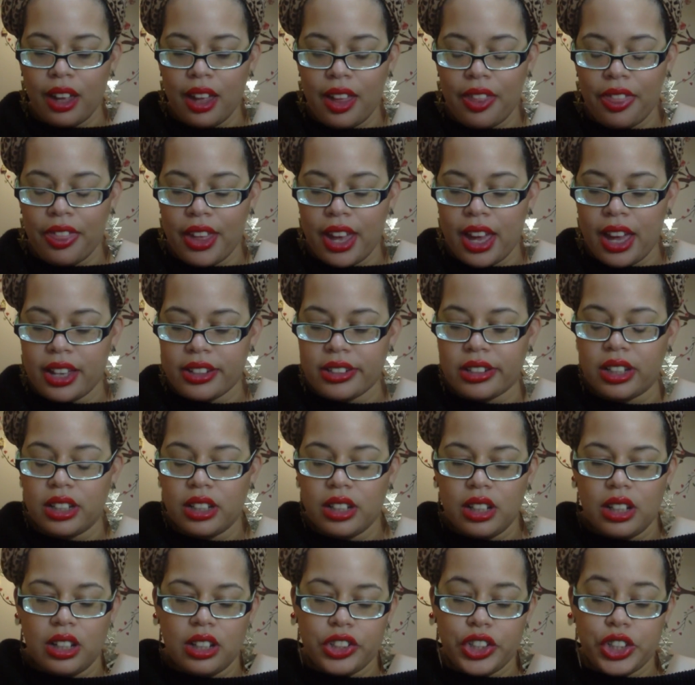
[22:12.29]
And then,
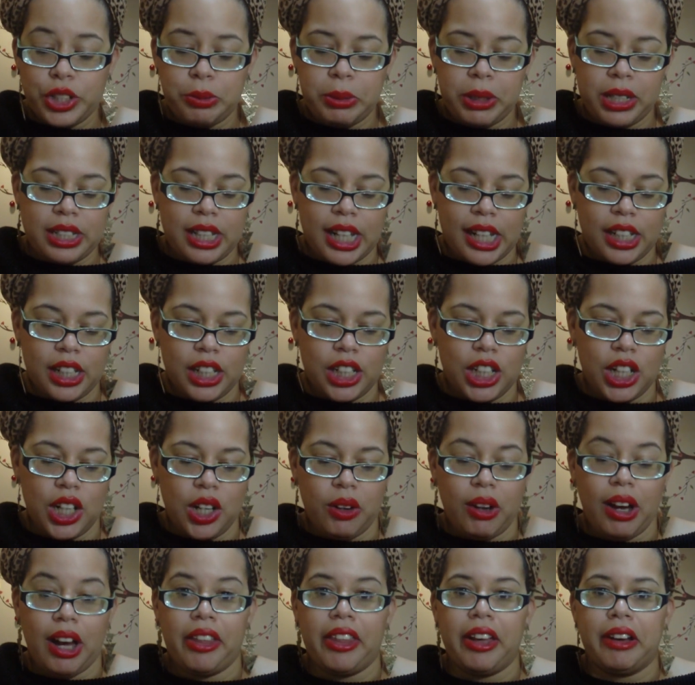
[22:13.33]
just because I didn't
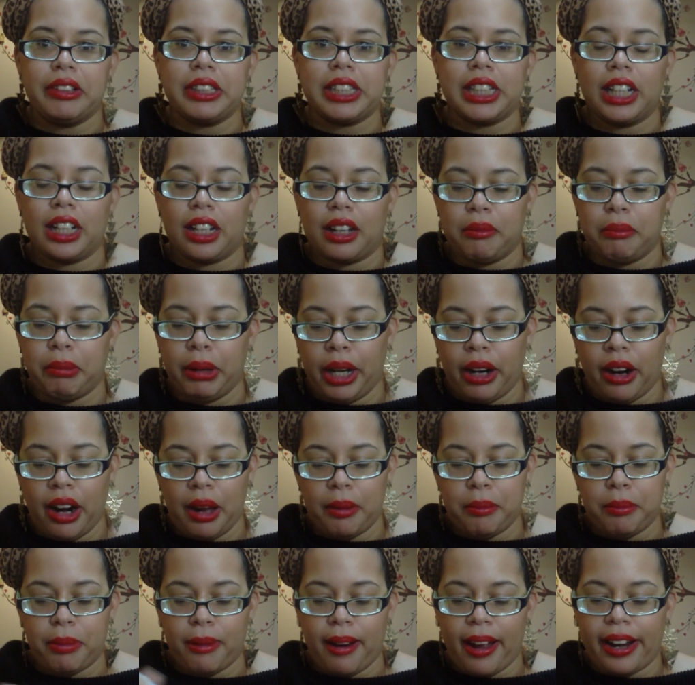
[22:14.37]
know how that was going to compare,
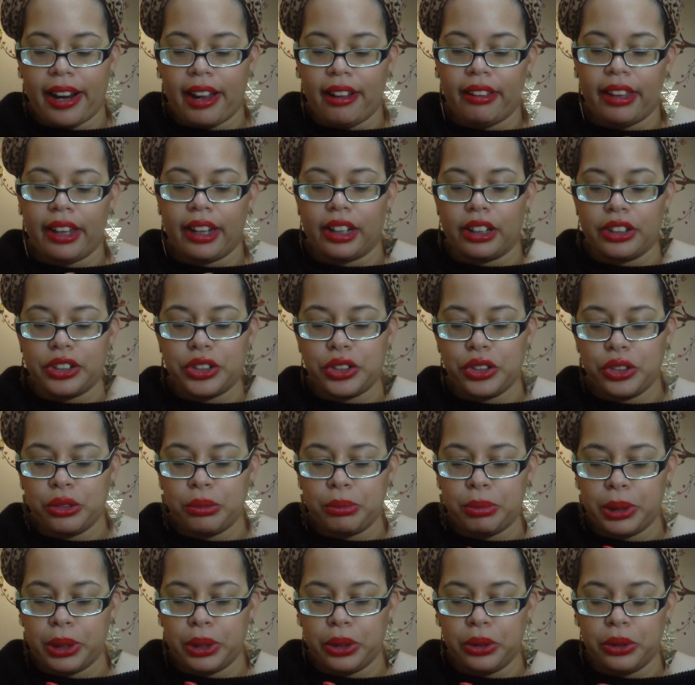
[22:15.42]
I brought out like a
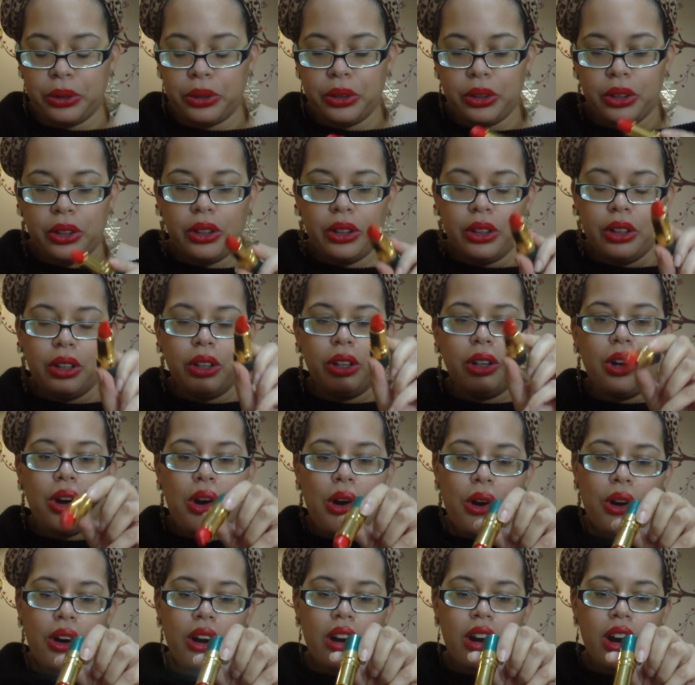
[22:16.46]
true blue
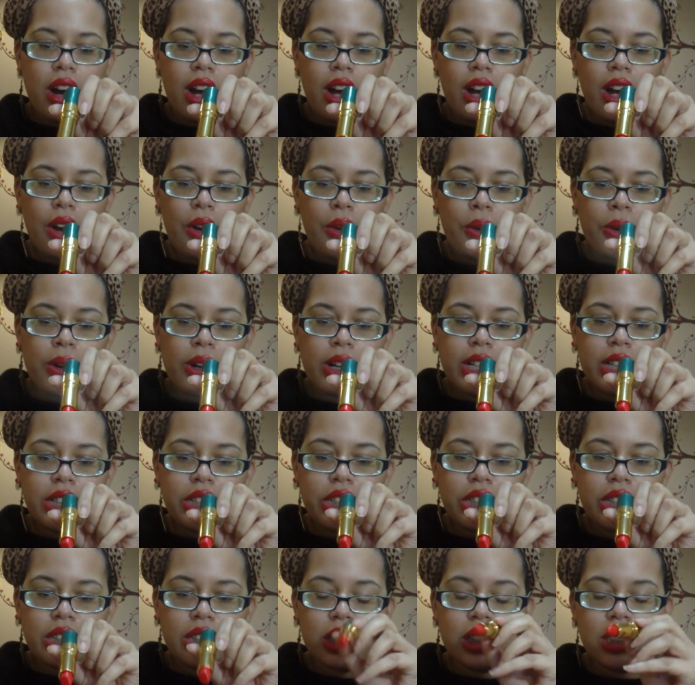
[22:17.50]
or
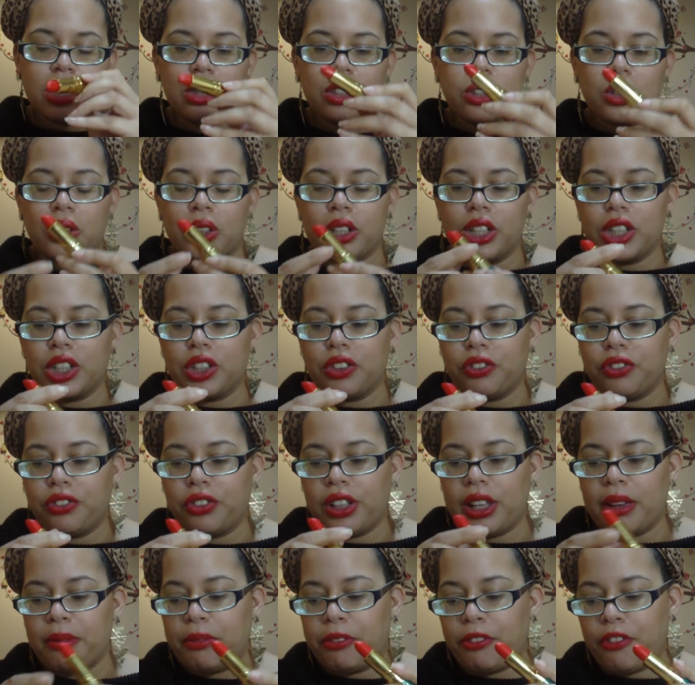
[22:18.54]
orange, and this is Orange
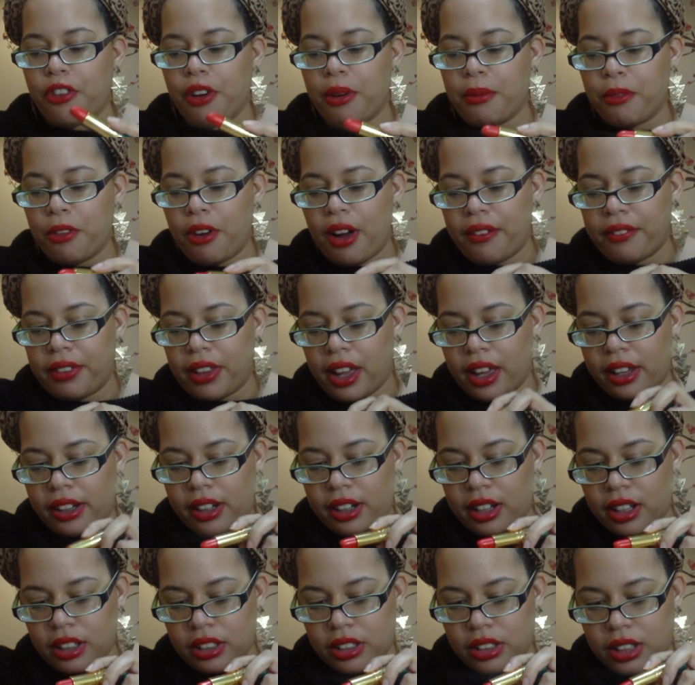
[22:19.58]
Flip from Revlon,
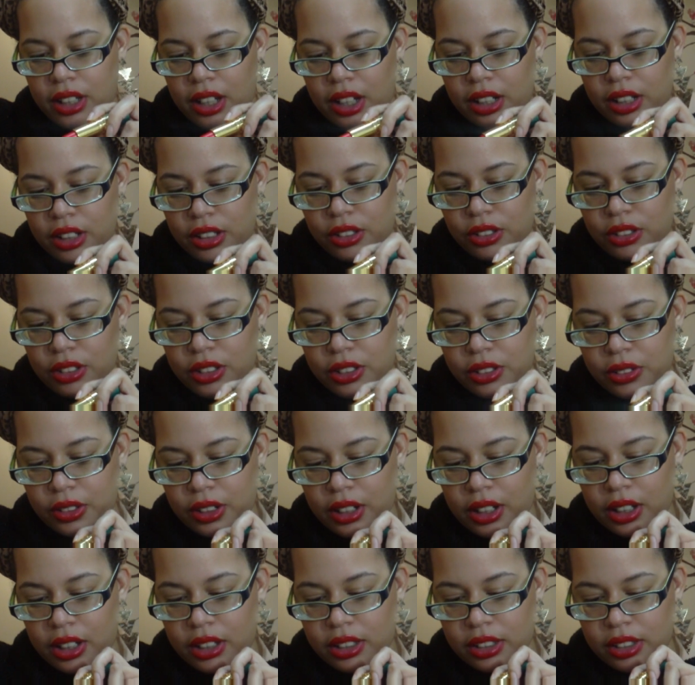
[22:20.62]
and I'll kind of do this
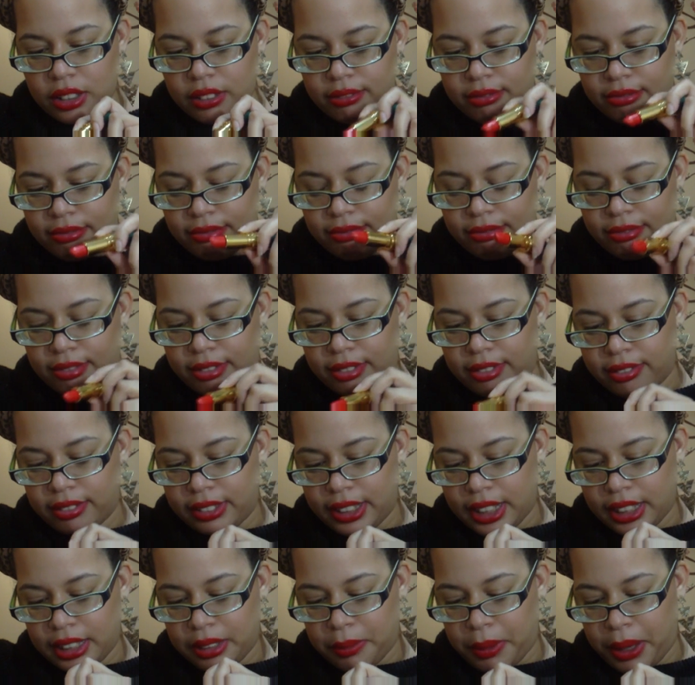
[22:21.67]
one on. Ooh,
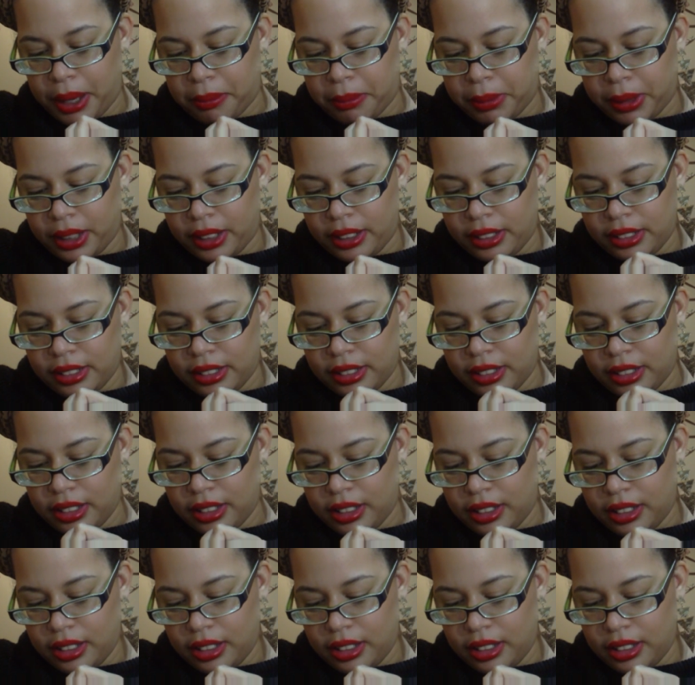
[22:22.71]
that's a bad place.